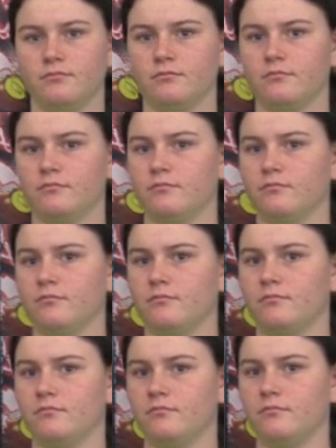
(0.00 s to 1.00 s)

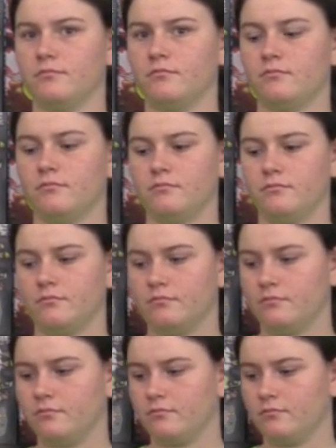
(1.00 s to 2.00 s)

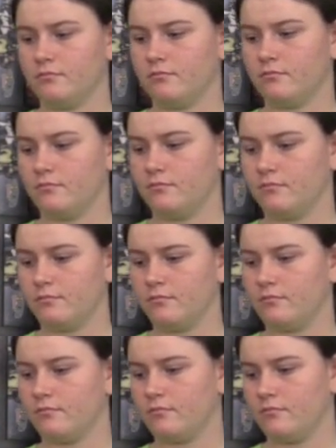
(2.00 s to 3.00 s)

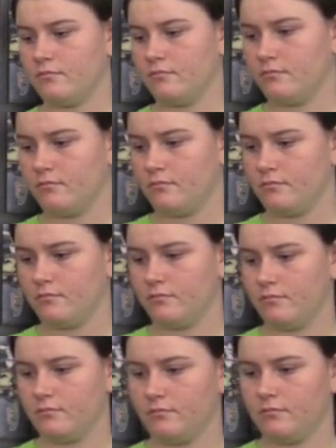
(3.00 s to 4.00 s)

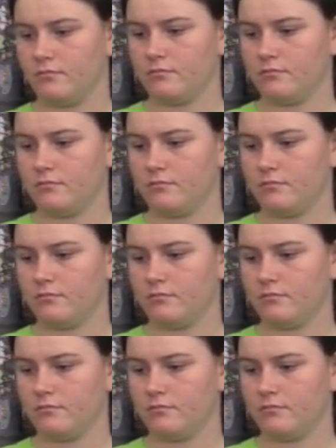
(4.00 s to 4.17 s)
The person shown says nothing.